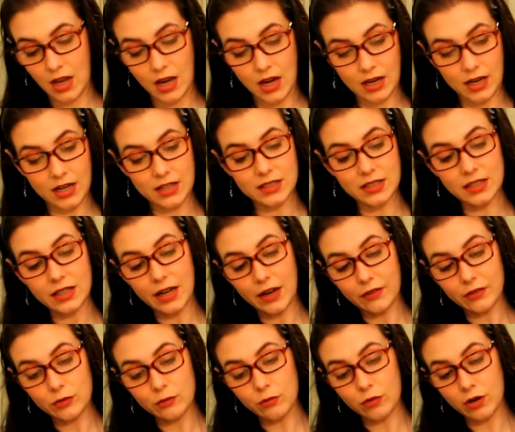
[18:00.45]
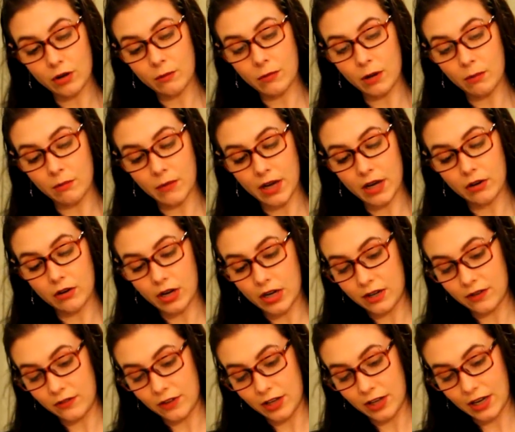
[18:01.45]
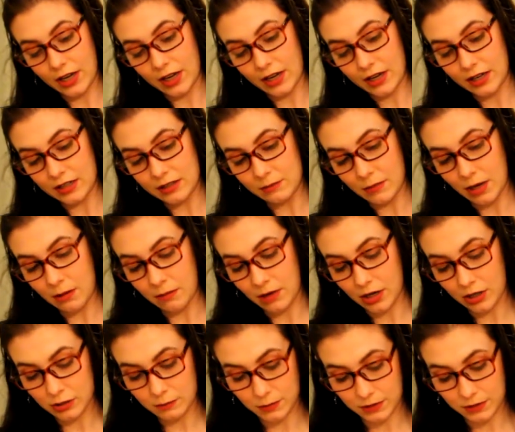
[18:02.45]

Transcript: And I did have to warm up my gravy and my mashed